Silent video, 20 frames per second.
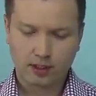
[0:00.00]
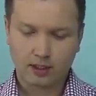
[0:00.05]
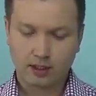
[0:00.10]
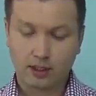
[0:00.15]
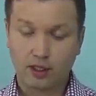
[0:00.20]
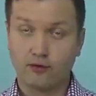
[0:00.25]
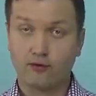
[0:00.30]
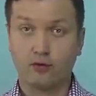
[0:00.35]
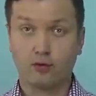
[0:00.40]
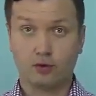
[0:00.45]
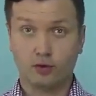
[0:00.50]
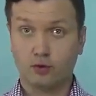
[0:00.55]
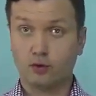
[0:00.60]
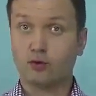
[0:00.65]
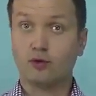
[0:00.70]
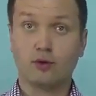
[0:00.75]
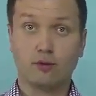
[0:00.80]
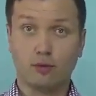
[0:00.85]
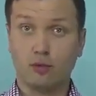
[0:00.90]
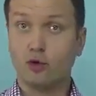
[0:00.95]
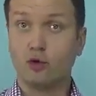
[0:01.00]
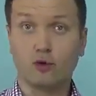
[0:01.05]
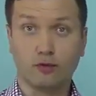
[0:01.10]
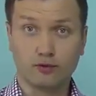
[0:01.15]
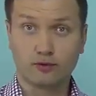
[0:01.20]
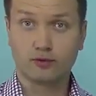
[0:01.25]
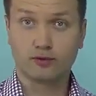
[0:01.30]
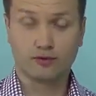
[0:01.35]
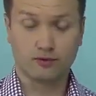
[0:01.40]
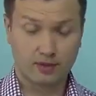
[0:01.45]
the
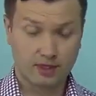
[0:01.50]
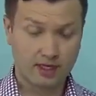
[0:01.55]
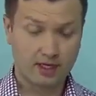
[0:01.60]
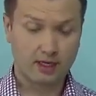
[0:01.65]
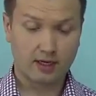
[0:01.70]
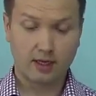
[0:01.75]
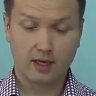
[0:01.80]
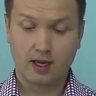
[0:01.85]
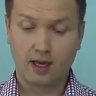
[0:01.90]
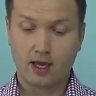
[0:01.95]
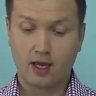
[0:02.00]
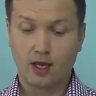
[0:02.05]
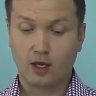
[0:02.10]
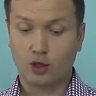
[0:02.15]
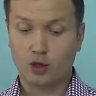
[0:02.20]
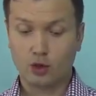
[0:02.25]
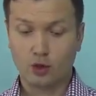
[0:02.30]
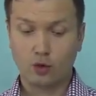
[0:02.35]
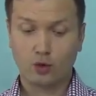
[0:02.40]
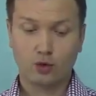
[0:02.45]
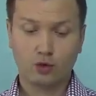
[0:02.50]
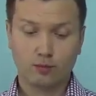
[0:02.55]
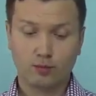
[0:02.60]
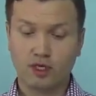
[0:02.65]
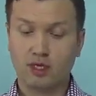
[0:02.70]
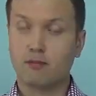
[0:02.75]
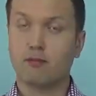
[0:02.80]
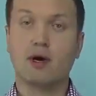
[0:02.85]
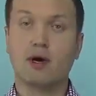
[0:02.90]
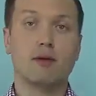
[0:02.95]
moves, right, you will
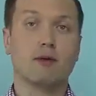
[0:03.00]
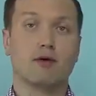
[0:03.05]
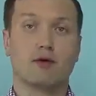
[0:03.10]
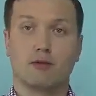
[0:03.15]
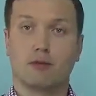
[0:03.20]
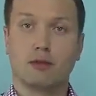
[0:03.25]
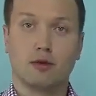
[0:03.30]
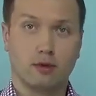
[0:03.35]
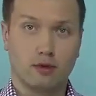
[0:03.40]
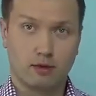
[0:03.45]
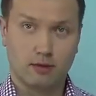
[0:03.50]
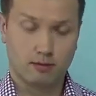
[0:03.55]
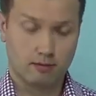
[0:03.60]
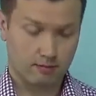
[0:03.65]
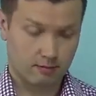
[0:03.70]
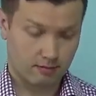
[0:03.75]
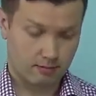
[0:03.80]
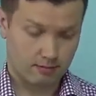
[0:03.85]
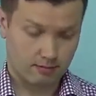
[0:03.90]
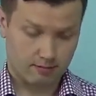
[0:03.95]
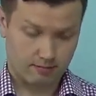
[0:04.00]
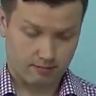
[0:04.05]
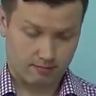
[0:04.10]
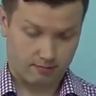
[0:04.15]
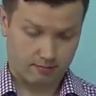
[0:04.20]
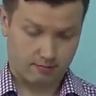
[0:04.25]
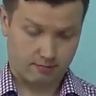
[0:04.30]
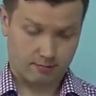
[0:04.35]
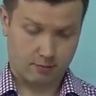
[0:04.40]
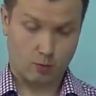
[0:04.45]
be memorable.
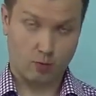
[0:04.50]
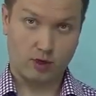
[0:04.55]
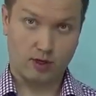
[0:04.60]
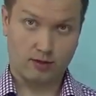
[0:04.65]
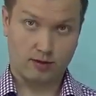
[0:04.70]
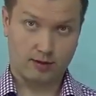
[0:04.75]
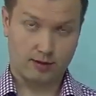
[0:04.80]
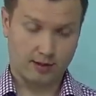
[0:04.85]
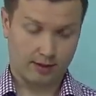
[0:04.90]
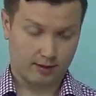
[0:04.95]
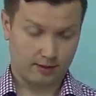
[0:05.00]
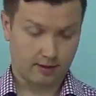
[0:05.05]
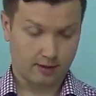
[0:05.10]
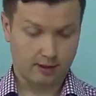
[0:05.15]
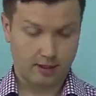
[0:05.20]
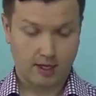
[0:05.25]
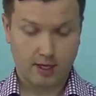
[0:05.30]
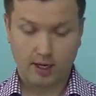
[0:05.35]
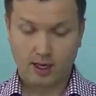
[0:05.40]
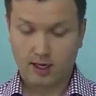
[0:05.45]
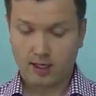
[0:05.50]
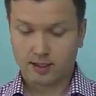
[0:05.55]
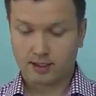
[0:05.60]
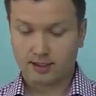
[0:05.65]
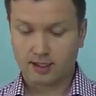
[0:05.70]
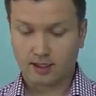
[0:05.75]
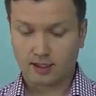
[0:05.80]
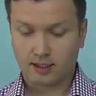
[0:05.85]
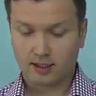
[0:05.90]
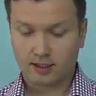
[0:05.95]
One thing.
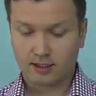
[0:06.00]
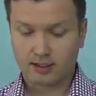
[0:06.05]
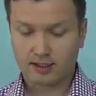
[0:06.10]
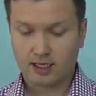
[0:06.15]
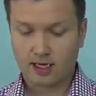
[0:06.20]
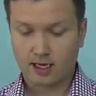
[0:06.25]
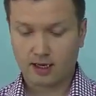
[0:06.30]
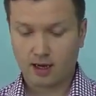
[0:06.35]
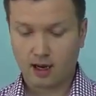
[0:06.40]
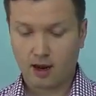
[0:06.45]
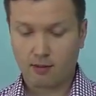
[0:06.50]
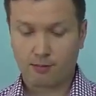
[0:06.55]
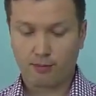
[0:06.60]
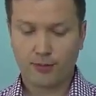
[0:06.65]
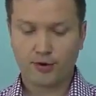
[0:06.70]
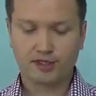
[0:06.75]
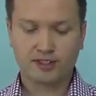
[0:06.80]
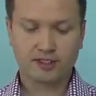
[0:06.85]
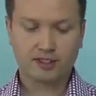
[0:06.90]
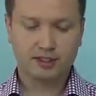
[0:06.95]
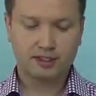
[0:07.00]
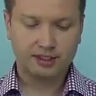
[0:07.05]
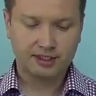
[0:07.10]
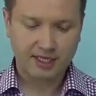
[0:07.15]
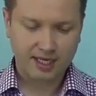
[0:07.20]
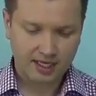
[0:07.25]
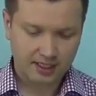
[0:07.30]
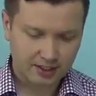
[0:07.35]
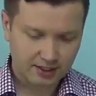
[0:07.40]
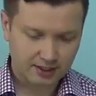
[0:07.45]
Second, he said,
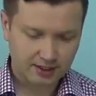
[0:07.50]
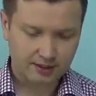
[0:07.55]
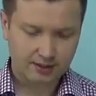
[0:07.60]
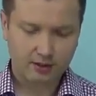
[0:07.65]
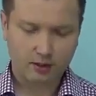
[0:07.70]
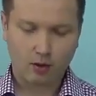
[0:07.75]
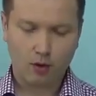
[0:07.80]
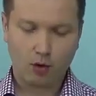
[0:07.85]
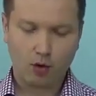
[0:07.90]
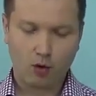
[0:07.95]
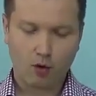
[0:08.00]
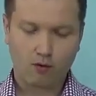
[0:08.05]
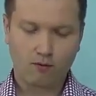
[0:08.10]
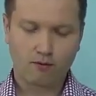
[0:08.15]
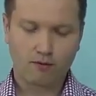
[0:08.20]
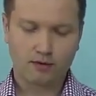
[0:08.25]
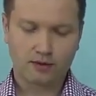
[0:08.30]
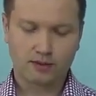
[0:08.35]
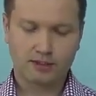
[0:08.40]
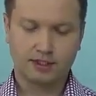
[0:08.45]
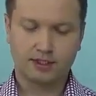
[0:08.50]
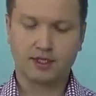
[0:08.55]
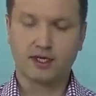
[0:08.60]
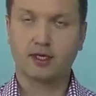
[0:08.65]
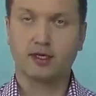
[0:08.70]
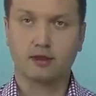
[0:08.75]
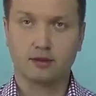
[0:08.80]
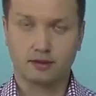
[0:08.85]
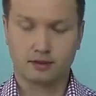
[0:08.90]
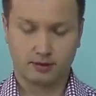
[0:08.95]
presentation over
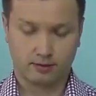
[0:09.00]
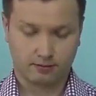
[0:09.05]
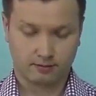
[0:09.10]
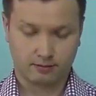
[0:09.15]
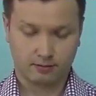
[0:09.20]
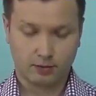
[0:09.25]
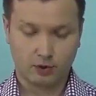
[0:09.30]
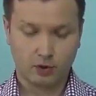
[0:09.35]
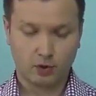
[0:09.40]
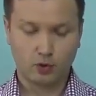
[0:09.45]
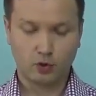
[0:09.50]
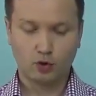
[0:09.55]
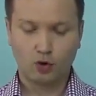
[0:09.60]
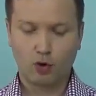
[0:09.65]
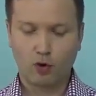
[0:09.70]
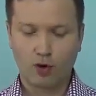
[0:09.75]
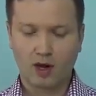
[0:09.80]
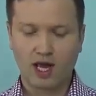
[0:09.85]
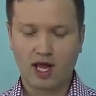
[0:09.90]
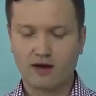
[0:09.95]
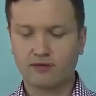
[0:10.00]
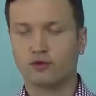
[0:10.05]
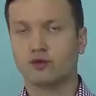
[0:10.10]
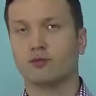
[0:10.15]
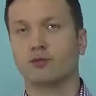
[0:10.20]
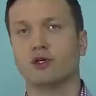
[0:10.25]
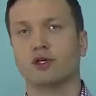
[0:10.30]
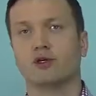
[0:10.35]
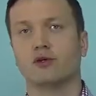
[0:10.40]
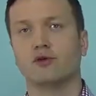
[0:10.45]
skills. You don't have to
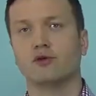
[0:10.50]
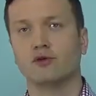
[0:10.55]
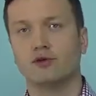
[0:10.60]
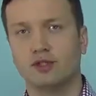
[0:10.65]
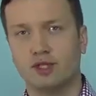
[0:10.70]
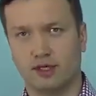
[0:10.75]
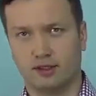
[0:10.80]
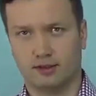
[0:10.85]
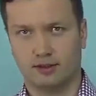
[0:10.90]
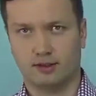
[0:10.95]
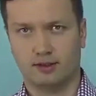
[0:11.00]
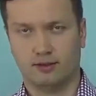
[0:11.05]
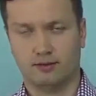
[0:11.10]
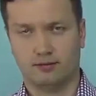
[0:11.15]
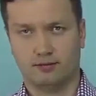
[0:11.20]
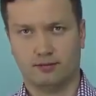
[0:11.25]
be a good dancer.